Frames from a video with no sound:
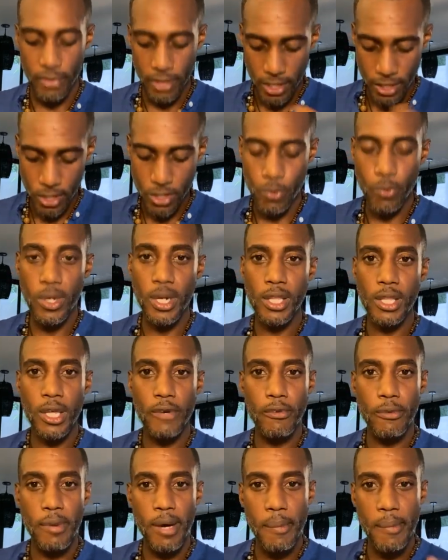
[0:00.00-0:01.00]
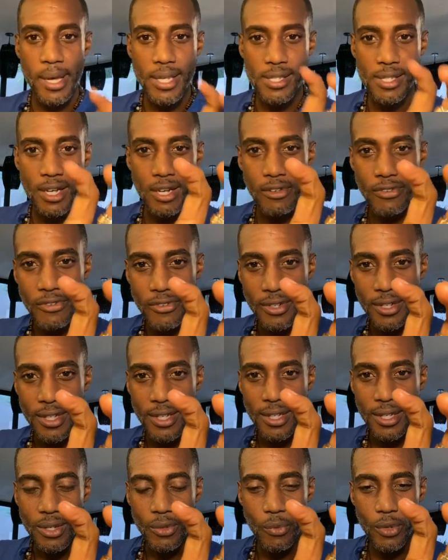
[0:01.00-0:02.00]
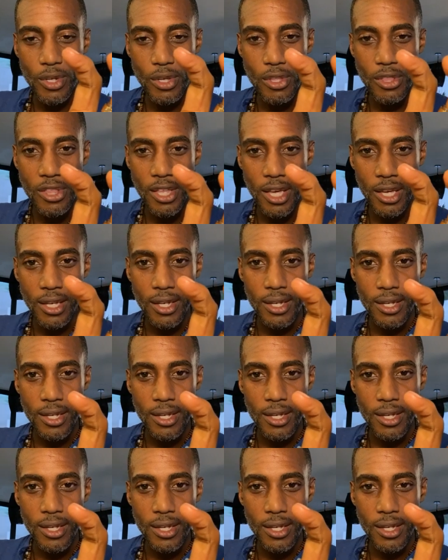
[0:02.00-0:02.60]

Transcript: This is what I love about myself. What do you think?